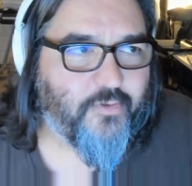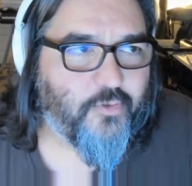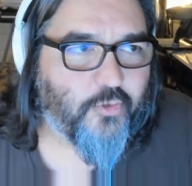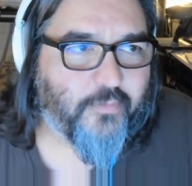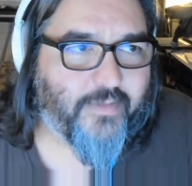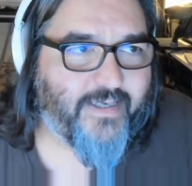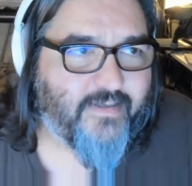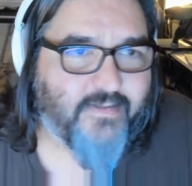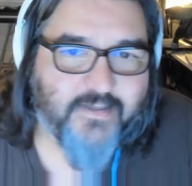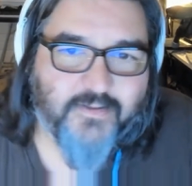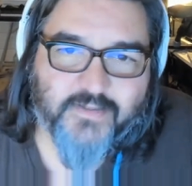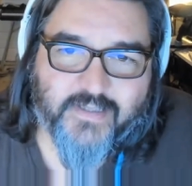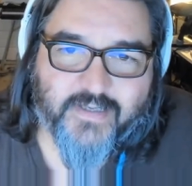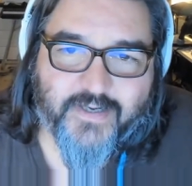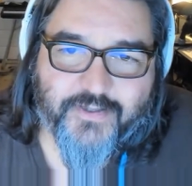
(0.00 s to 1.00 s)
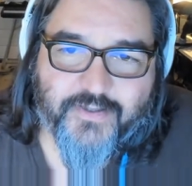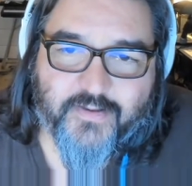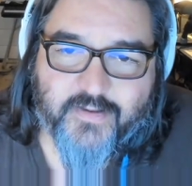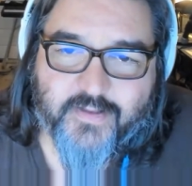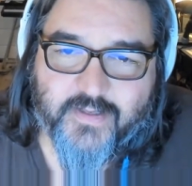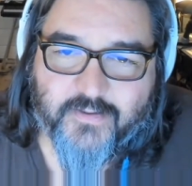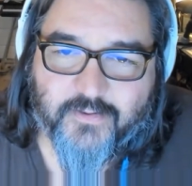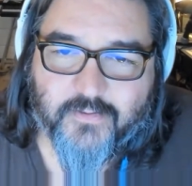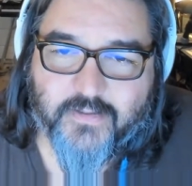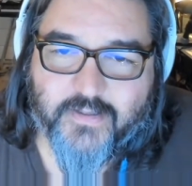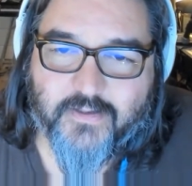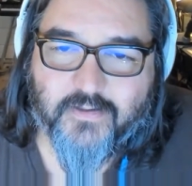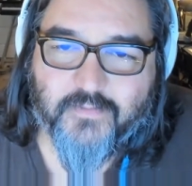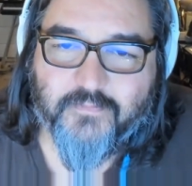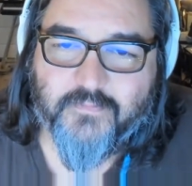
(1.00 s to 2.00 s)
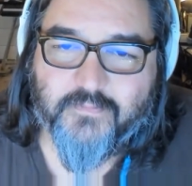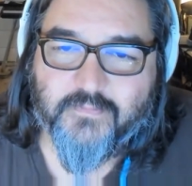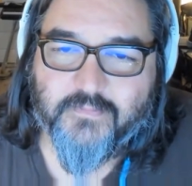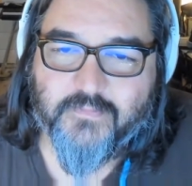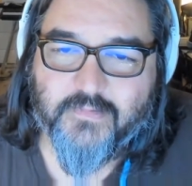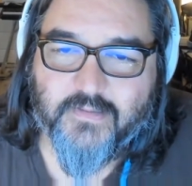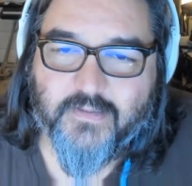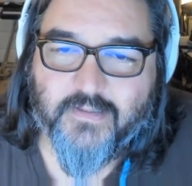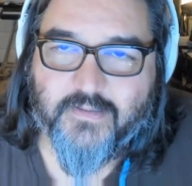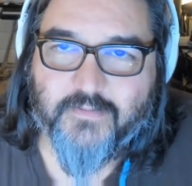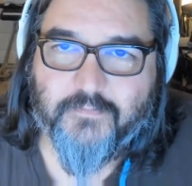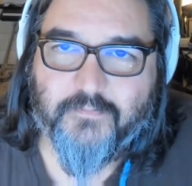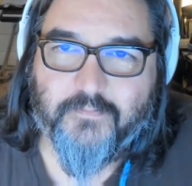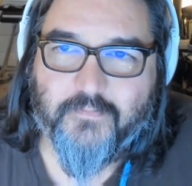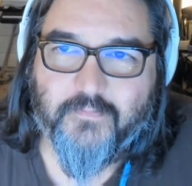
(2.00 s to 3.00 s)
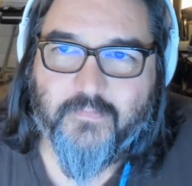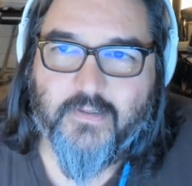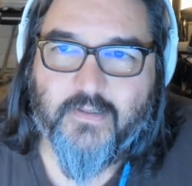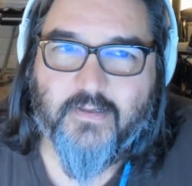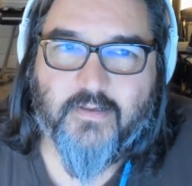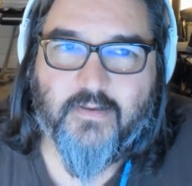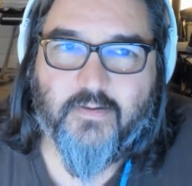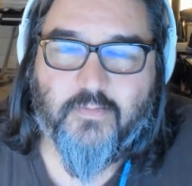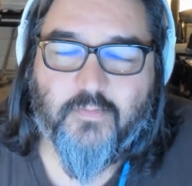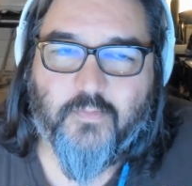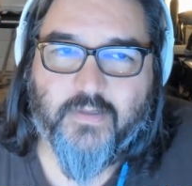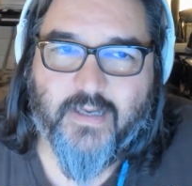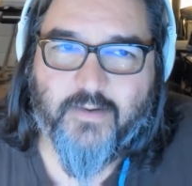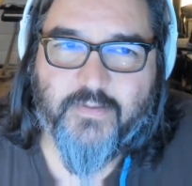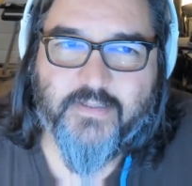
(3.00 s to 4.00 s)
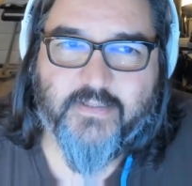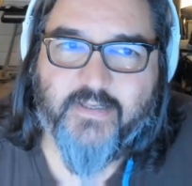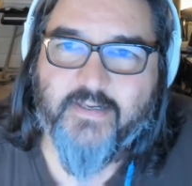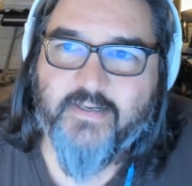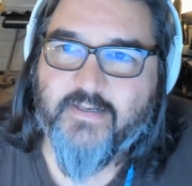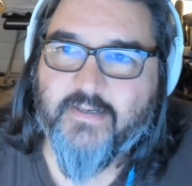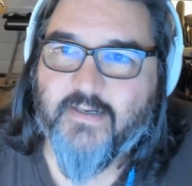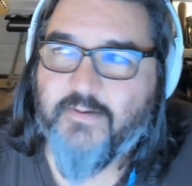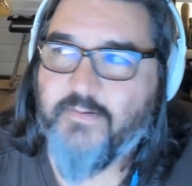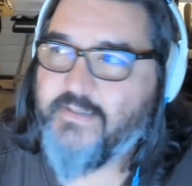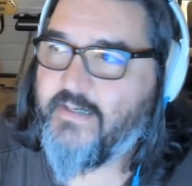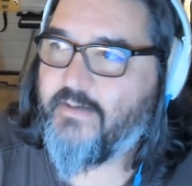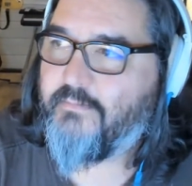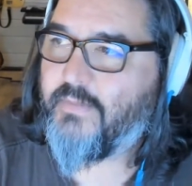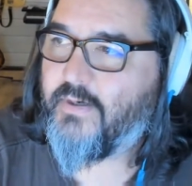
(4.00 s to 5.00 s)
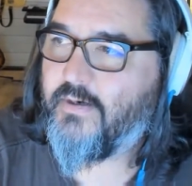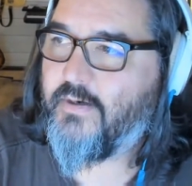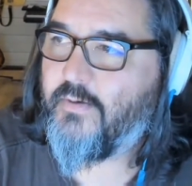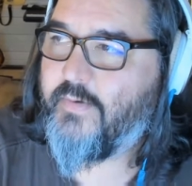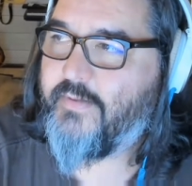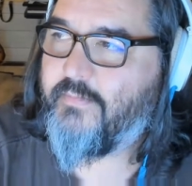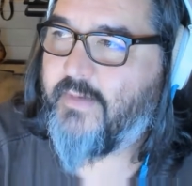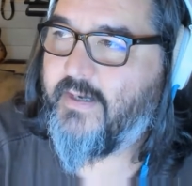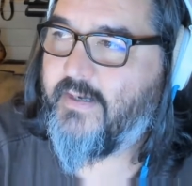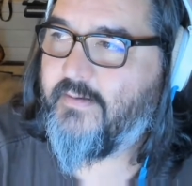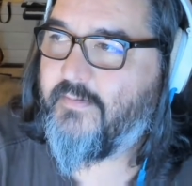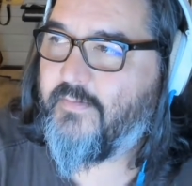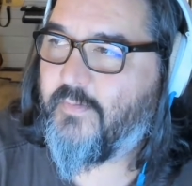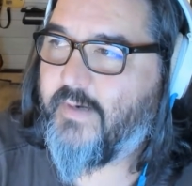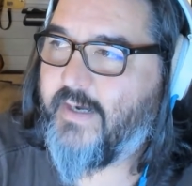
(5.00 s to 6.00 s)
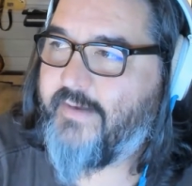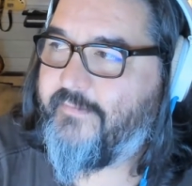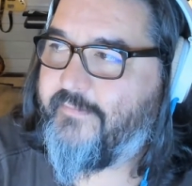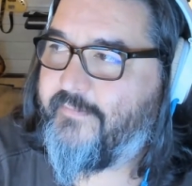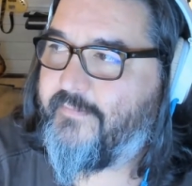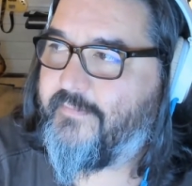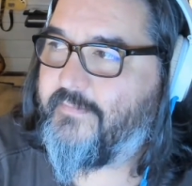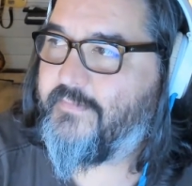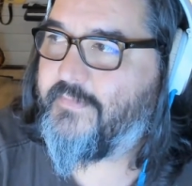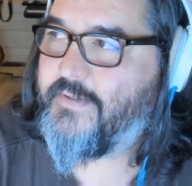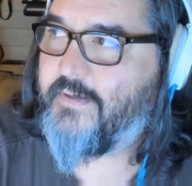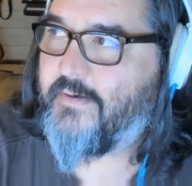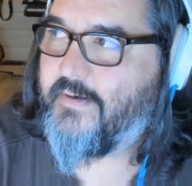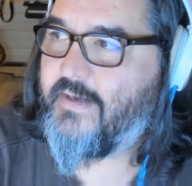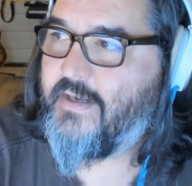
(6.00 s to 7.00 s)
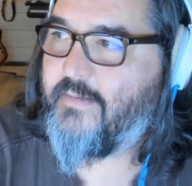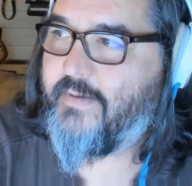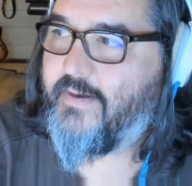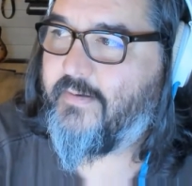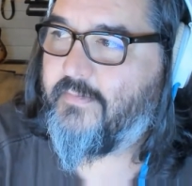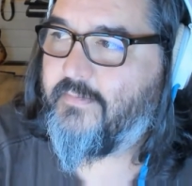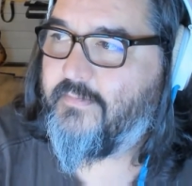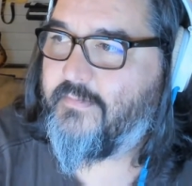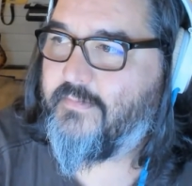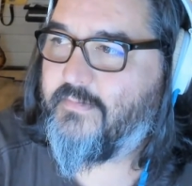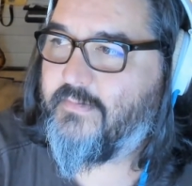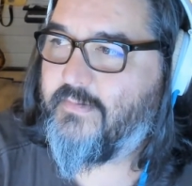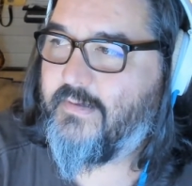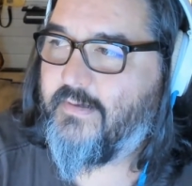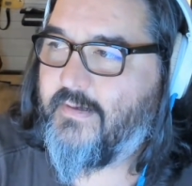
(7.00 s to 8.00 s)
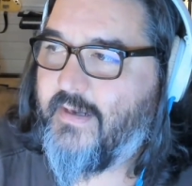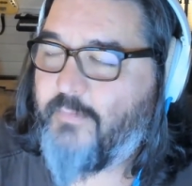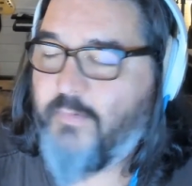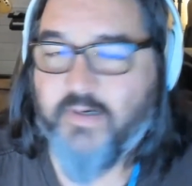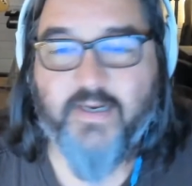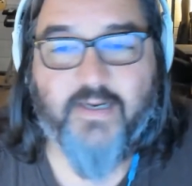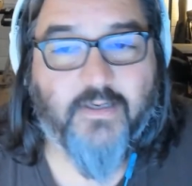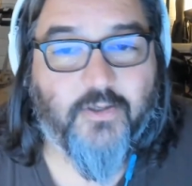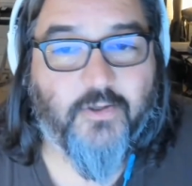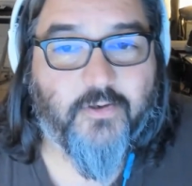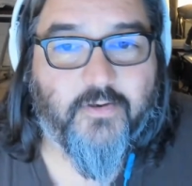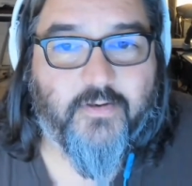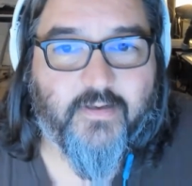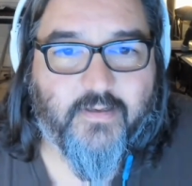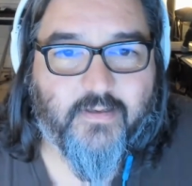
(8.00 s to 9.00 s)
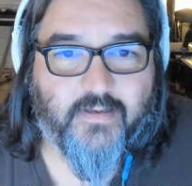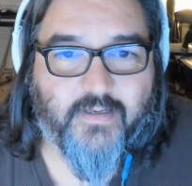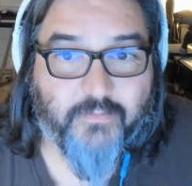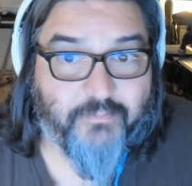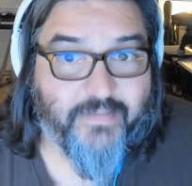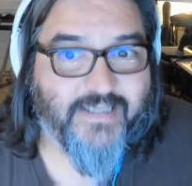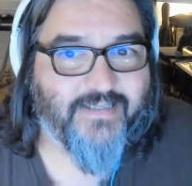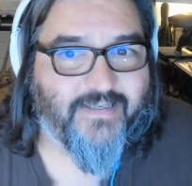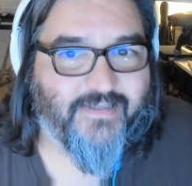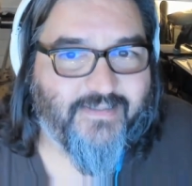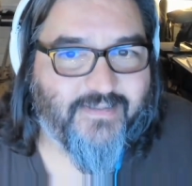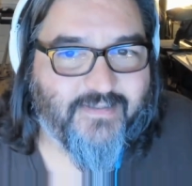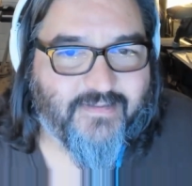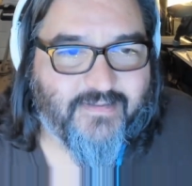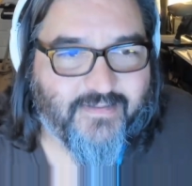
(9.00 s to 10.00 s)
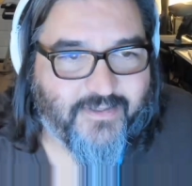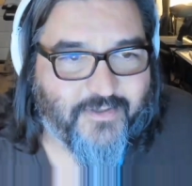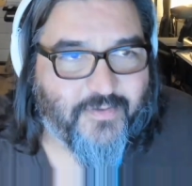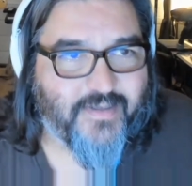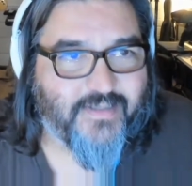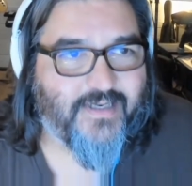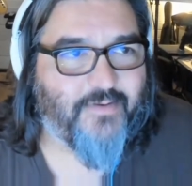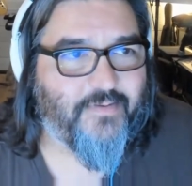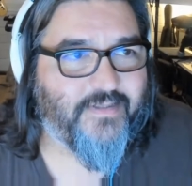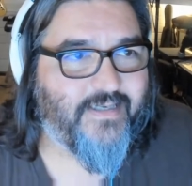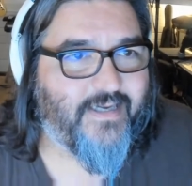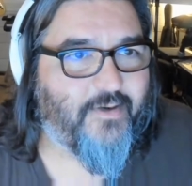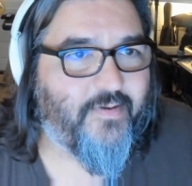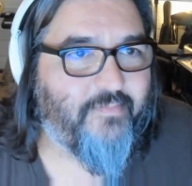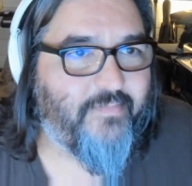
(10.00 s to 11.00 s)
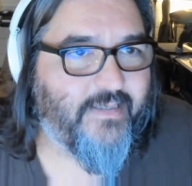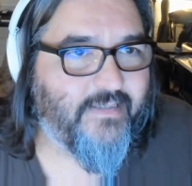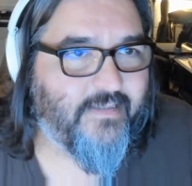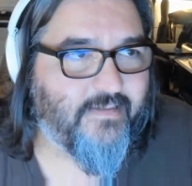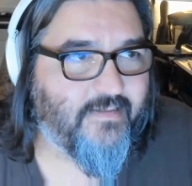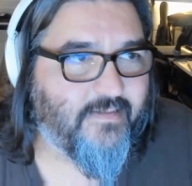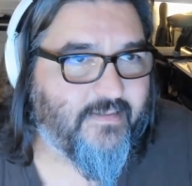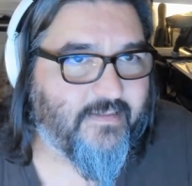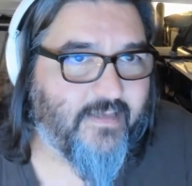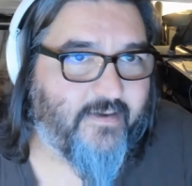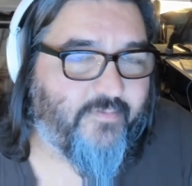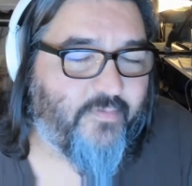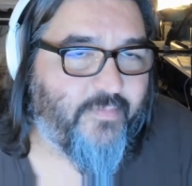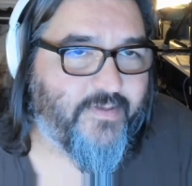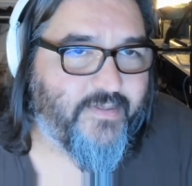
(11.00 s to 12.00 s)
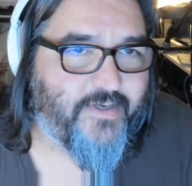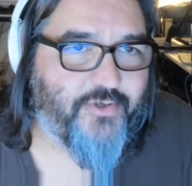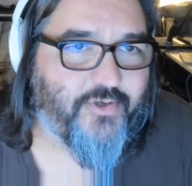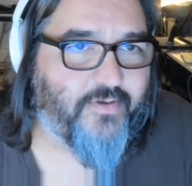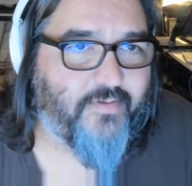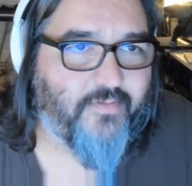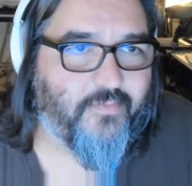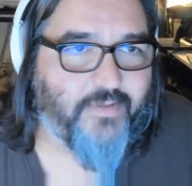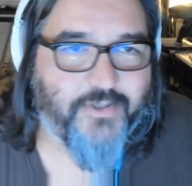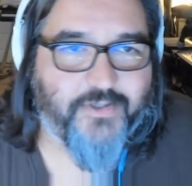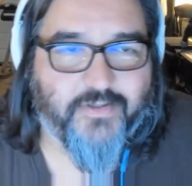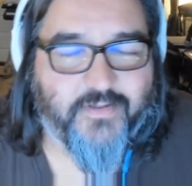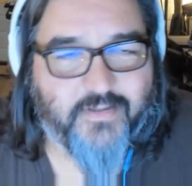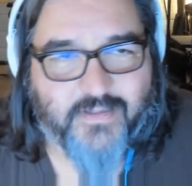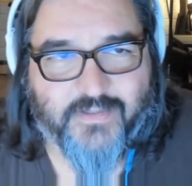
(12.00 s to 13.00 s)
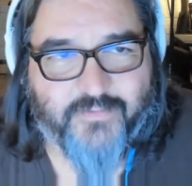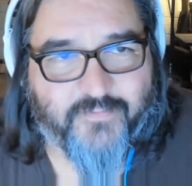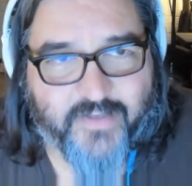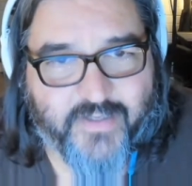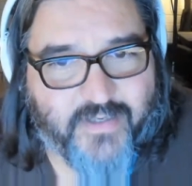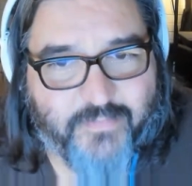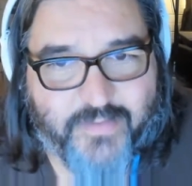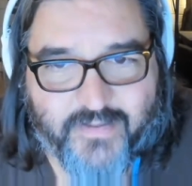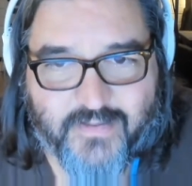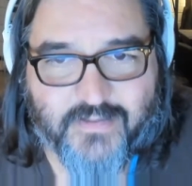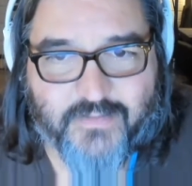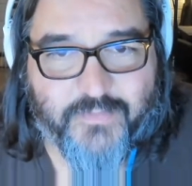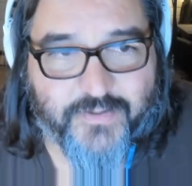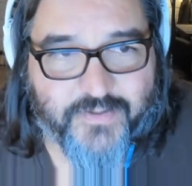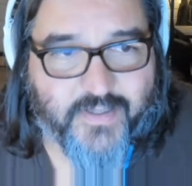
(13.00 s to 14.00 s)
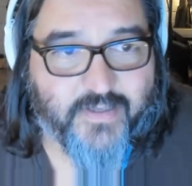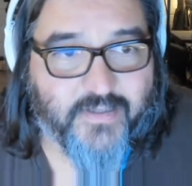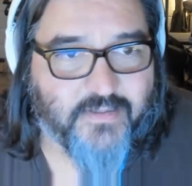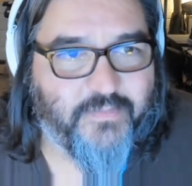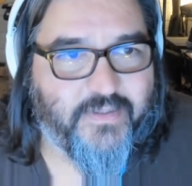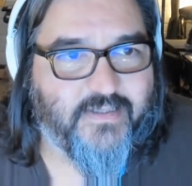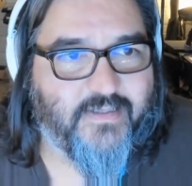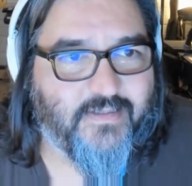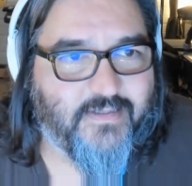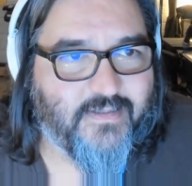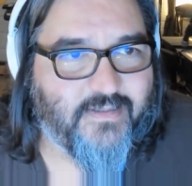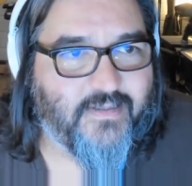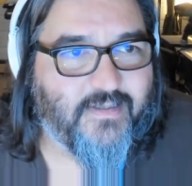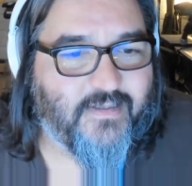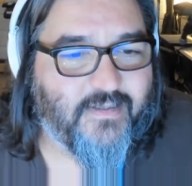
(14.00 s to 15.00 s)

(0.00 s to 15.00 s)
cool by association thing earlier? When I was in India, I was at a bar with my wife talking about what I had learned in business, because I was now in business instead of a musician, which is funny because music is a business.